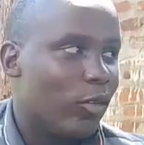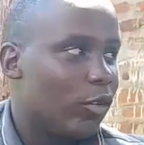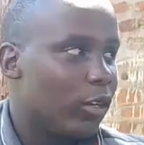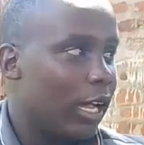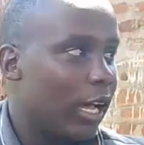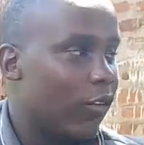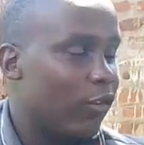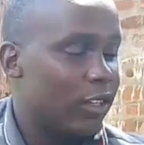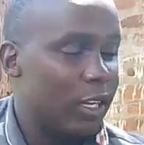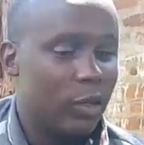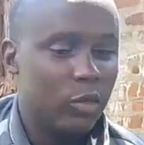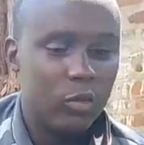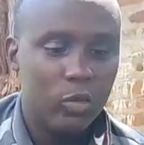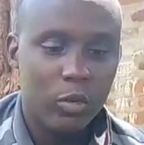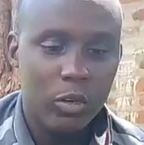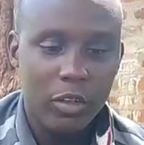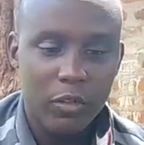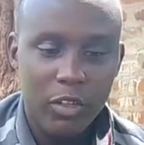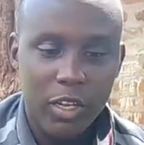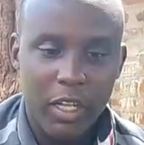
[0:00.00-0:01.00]
Good afternoon,
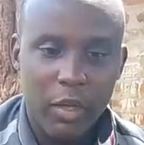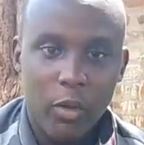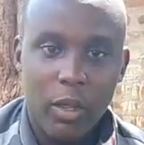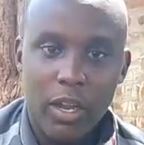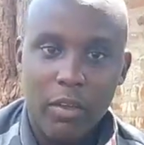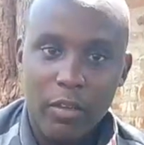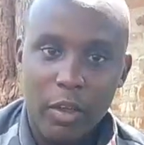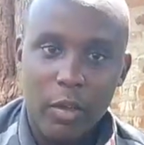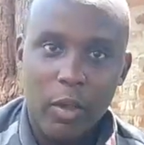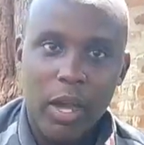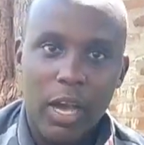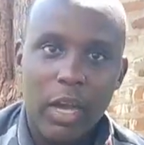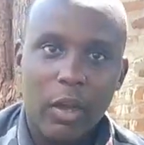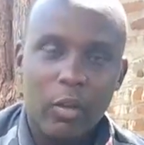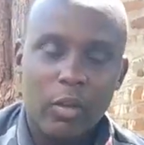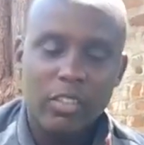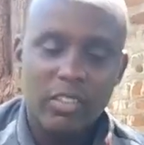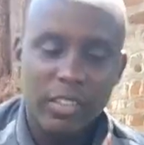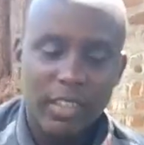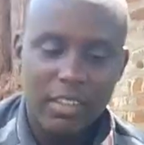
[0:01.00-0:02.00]
good evening, wherever you
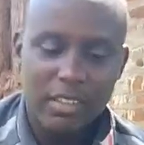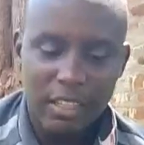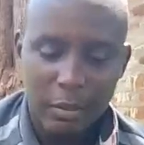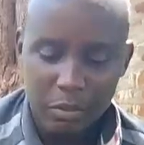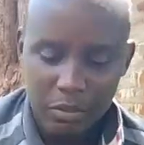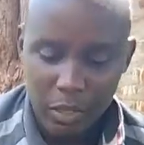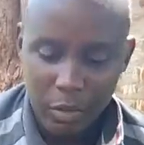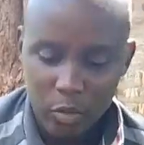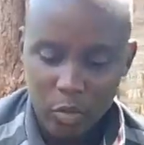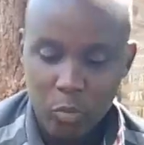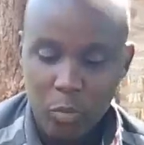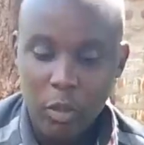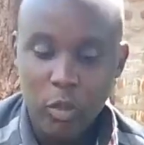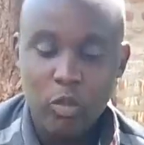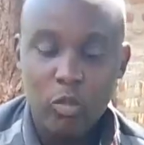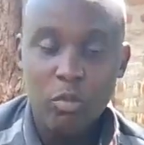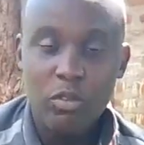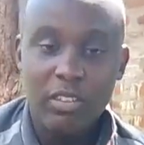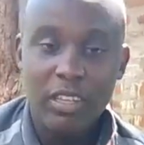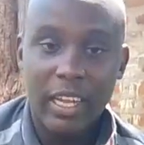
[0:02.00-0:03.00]
are. Consider subscribe to my
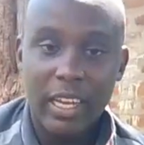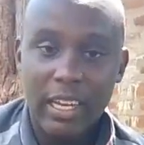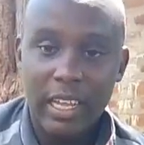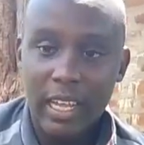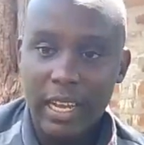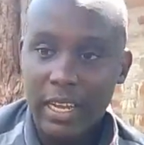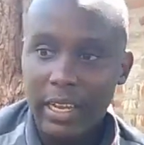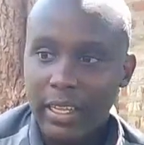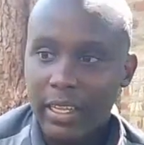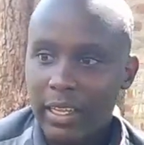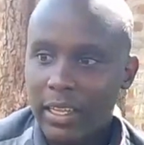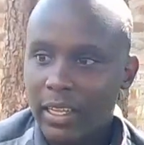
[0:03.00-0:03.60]
YouTube channel.